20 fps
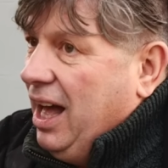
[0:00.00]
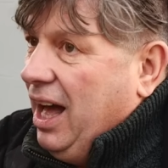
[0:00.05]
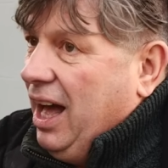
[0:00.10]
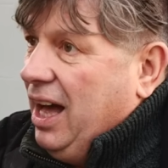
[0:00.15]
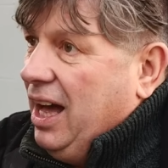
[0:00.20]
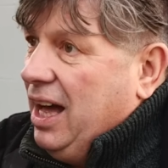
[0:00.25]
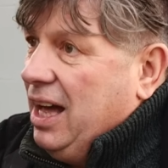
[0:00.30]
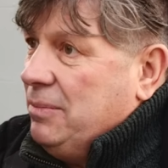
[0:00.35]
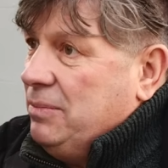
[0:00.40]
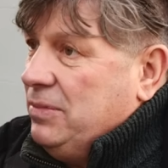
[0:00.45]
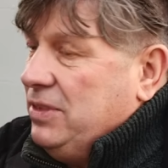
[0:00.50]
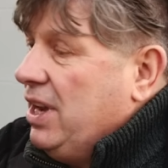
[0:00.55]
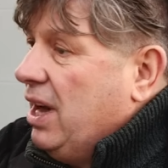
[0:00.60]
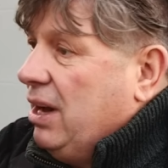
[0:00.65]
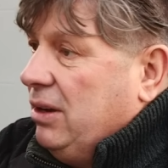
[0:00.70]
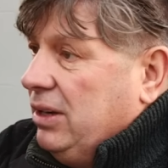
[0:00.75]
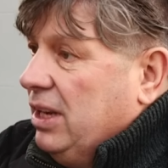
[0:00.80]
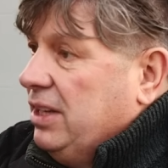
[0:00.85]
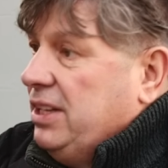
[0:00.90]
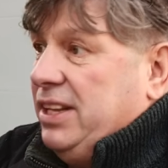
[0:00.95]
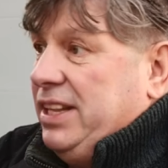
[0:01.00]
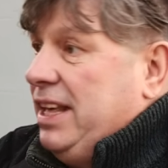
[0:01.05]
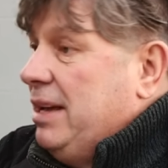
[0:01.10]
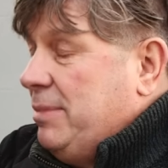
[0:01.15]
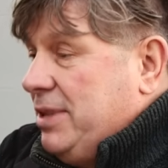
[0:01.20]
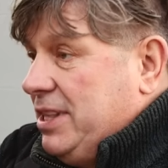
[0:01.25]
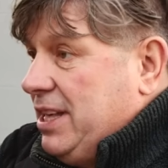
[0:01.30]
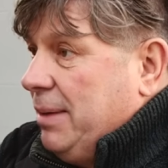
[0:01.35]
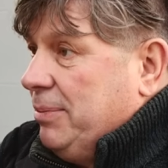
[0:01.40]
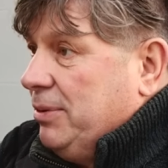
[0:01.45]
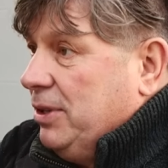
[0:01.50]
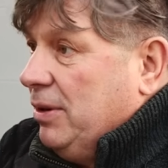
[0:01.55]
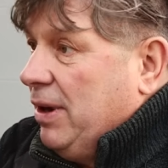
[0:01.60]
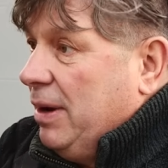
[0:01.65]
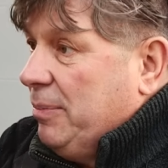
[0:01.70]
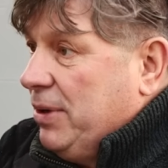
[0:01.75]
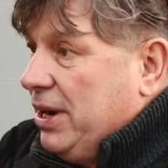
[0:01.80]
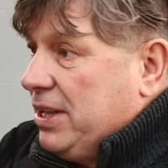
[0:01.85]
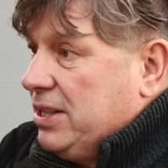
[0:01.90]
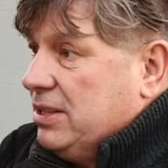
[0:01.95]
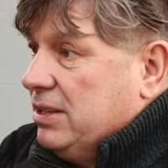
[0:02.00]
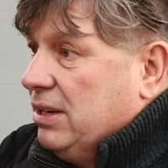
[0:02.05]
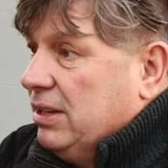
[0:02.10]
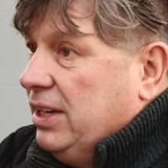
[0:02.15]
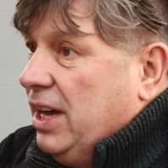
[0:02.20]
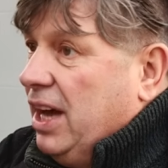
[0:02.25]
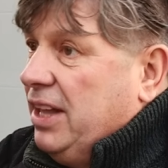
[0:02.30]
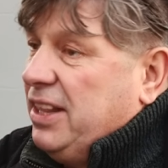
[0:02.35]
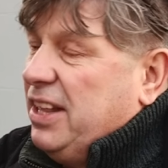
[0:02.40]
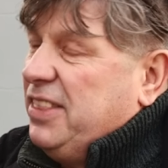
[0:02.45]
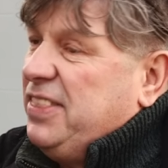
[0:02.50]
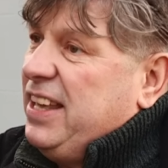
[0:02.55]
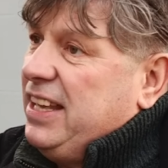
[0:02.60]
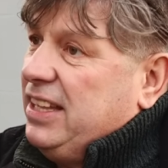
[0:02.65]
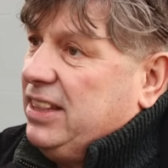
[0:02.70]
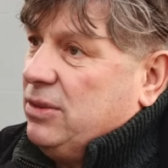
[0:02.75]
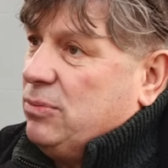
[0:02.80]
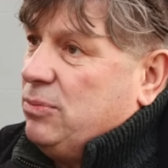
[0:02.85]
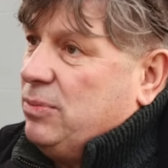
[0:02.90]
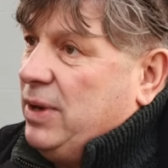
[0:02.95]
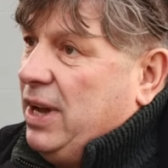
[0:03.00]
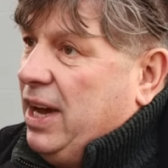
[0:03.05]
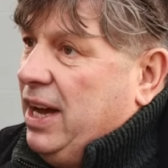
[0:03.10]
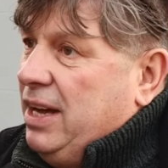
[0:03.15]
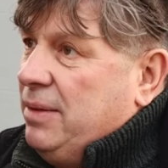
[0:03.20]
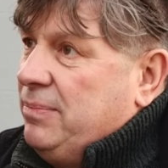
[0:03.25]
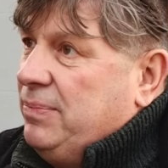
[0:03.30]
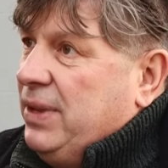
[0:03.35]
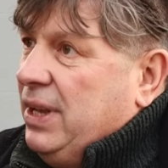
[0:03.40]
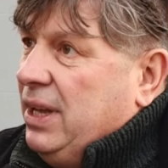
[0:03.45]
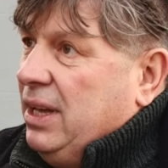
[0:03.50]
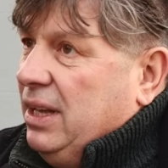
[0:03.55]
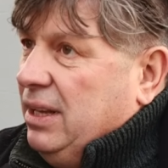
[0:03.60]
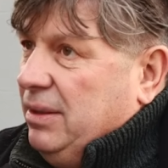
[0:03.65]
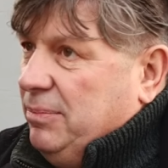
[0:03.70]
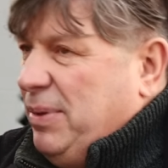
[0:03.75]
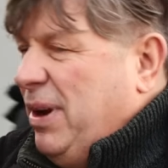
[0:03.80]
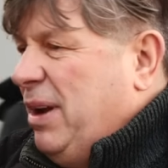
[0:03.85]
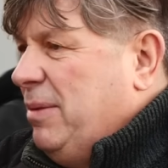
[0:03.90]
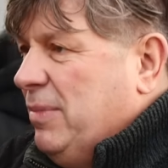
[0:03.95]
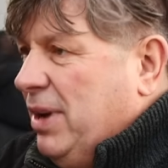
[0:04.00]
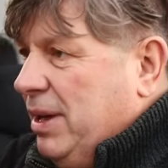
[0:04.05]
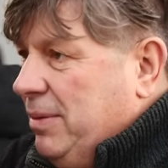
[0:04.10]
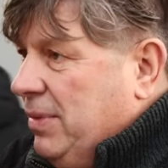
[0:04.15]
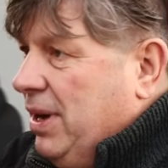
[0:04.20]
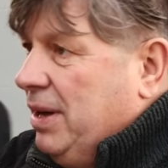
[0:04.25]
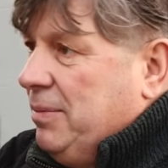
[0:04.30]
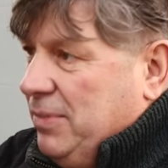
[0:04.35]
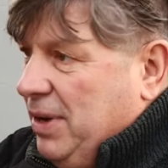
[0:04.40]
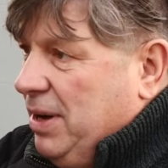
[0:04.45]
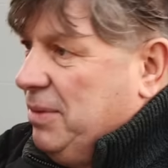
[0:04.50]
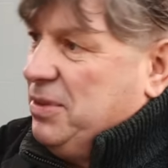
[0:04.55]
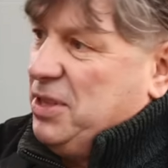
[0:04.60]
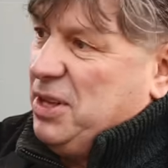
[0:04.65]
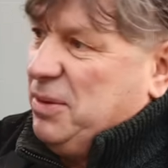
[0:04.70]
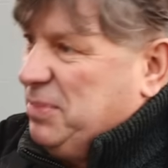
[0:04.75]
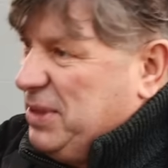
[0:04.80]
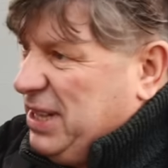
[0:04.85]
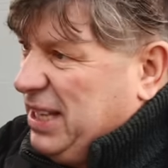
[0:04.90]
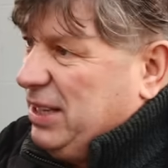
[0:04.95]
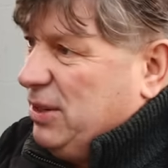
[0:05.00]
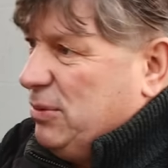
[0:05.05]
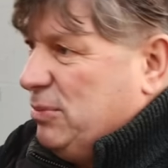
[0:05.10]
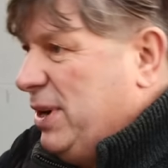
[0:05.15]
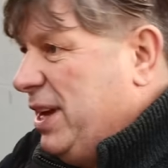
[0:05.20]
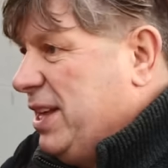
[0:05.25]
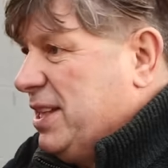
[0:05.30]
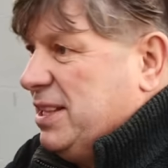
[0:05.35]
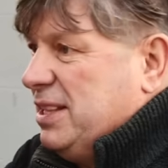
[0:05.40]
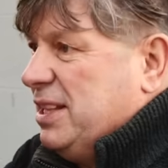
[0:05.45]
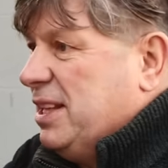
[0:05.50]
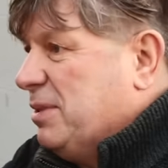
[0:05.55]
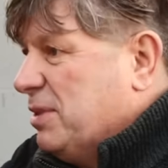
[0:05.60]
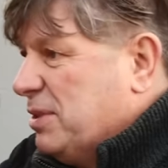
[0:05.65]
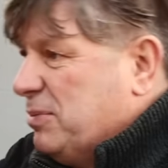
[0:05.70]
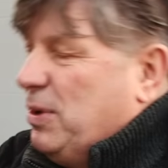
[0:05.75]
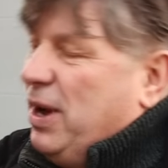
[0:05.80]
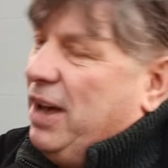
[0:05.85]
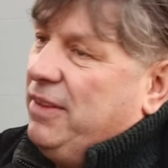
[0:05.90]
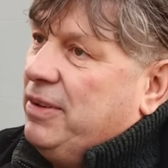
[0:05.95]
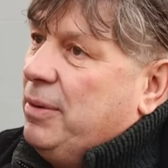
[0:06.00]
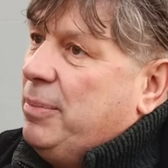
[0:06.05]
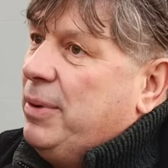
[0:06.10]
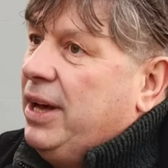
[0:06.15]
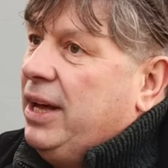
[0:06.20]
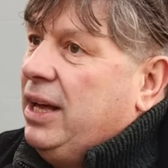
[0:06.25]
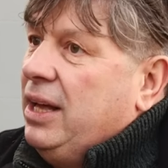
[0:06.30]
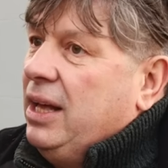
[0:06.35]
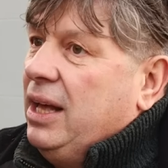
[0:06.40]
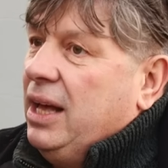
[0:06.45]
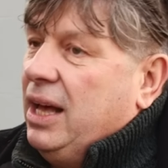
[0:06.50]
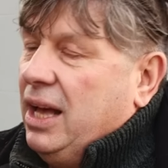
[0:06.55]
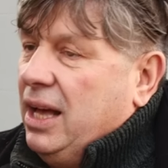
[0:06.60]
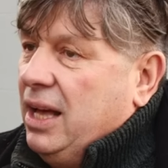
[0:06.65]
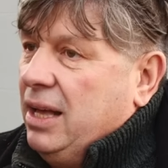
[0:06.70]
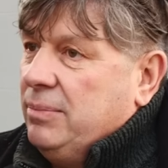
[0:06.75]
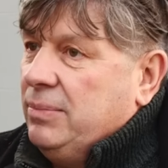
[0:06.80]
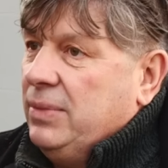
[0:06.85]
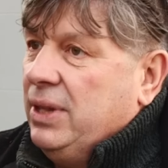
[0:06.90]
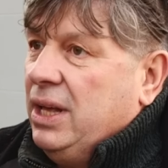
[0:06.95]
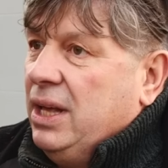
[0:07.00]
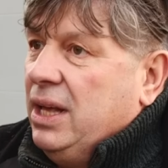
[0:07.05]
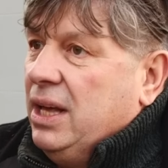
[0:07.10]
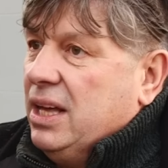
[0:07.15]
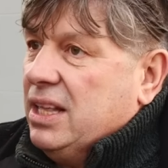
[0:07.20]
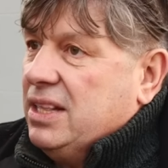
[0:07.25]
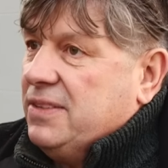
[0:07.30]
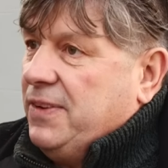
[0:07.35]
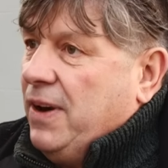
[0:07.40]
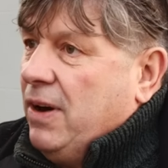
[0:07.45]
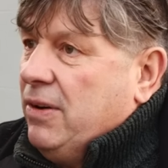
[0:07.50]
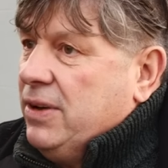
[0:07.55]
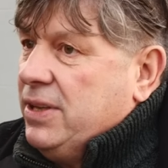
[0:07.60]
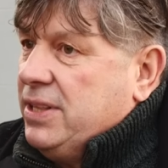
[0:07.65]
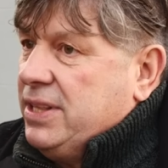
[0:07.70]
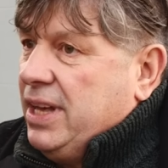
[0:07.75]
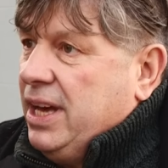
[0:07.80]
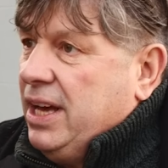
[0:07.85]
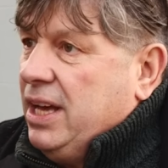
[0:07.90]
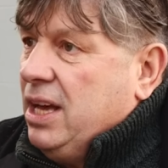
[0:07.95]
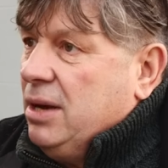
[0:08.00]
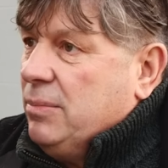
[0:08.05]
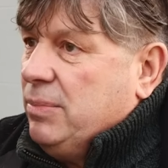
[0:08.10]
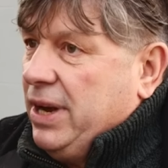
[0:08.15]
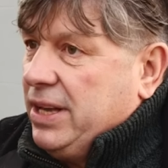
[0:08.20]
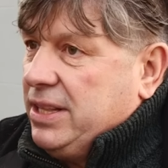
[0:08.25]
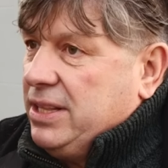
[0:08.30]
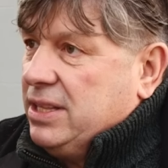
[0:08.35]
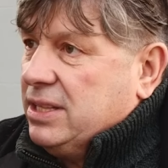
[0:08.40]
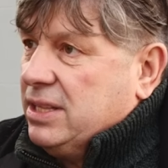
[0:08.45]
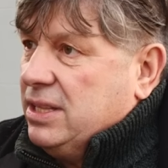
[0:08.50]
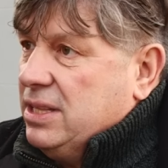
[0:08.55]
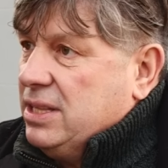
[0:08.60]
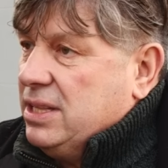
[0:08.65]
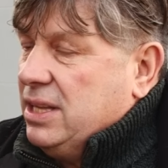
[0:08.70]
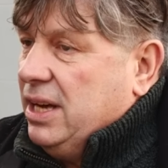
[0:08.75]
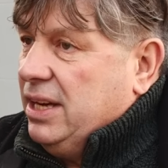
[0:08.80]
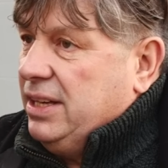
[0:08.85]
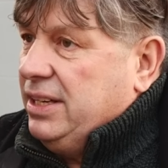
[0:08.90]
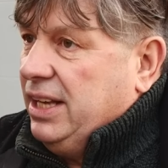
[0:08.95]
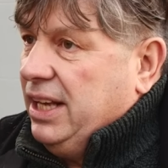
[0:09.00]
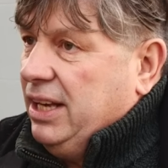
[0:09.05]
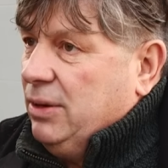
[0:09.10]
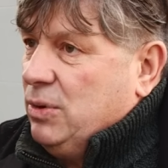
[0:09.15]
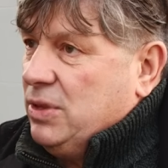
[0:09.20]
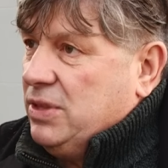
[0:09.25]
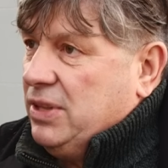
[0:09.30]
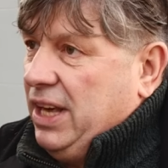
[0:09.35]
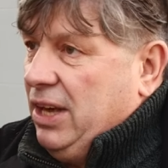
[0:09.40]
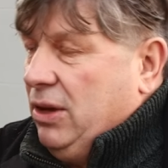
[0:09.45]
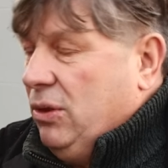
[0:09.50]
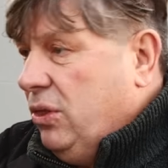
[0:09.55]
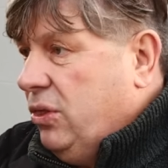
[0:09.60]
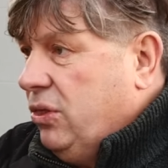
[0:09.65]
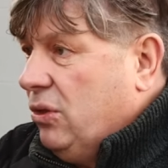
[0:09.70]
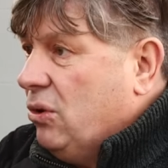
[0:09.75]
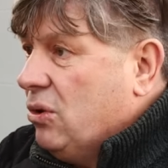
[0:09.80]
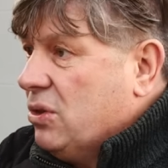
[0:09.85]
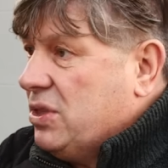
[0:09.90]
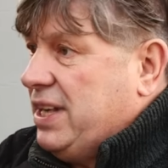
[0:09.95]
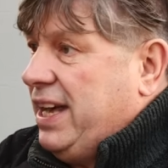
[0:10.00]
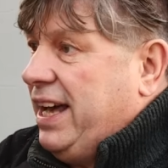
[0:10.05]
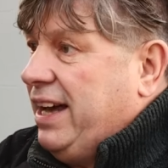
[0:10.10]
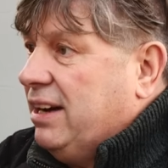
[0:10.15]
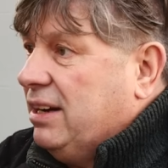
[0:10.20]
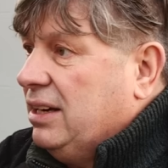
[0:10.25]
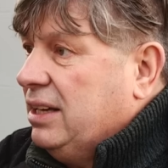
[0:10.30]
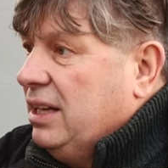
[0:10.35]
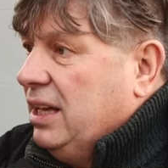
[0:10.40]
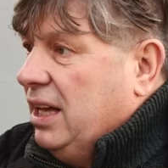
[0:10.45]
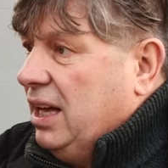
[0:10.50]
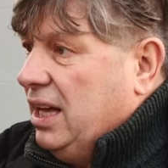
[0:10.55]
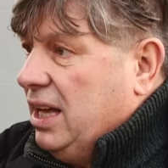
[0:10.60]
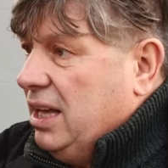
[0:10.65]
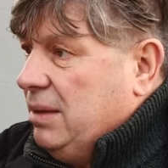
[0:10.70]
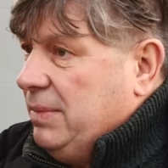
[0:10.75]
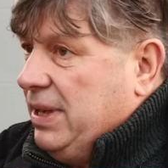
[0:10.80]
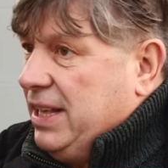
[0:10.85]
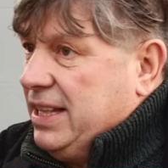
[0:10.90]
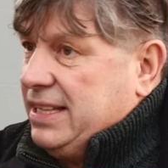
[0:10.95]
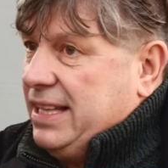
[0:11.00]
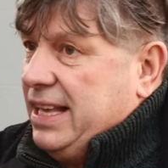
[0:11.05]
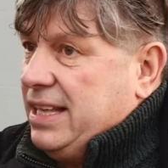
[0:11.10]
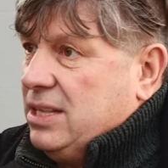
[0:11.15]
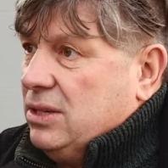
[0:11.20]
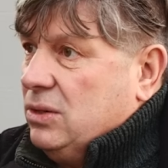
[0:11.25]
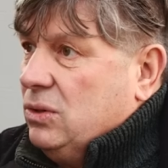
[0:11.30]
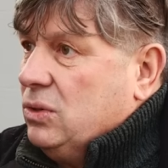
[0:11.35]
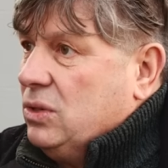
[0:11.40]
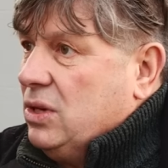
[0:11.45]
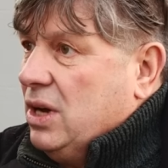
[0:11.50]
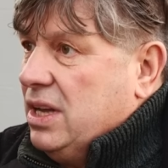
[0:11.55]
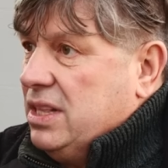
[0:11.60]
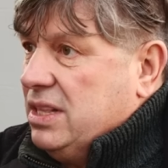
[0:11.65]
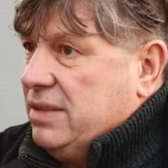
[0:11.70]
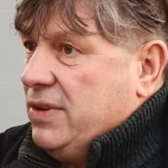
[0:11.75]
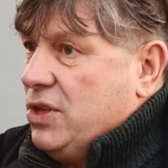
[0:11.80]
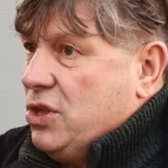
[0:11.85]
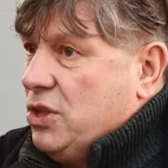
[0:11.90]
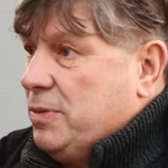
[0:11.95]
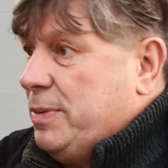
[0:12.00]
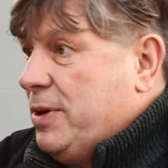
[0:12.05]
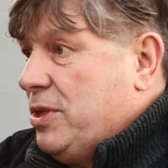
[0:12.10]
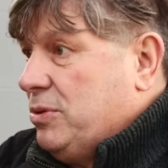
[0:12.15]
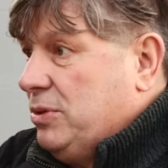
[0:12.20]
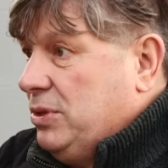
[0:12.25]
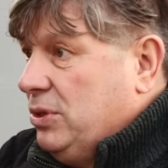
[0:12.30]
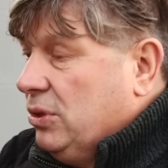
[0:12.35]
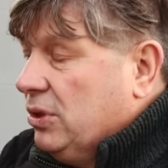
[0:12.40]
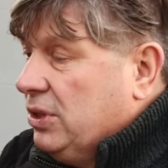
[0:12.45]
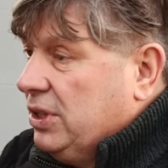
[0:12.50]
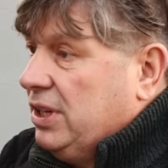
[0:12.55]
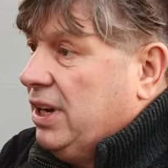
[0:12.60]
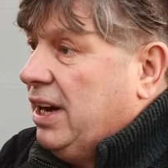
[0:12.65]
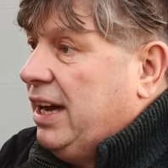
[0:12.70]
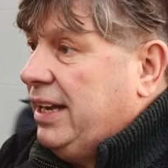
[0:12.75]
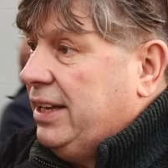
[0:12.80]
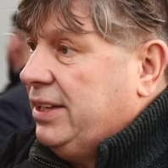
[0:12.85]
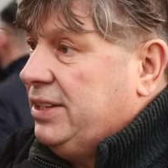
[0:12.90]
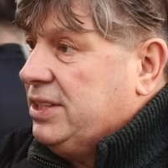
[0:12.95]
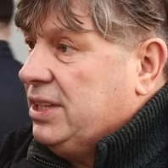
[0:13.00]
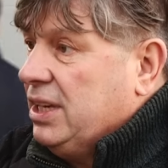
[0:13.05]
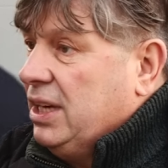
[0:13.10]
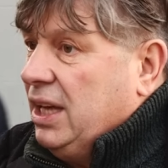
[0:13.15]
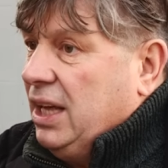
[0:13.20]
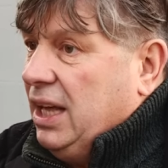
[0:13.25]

No, I don't think I'm happy with how Brexit has gone. I think, bear in mind, my was a particular reason and whatever, but as far as Brexit's concerned, it was ill thought out. It's led to all kinds of issues, especially in Northern Ireland.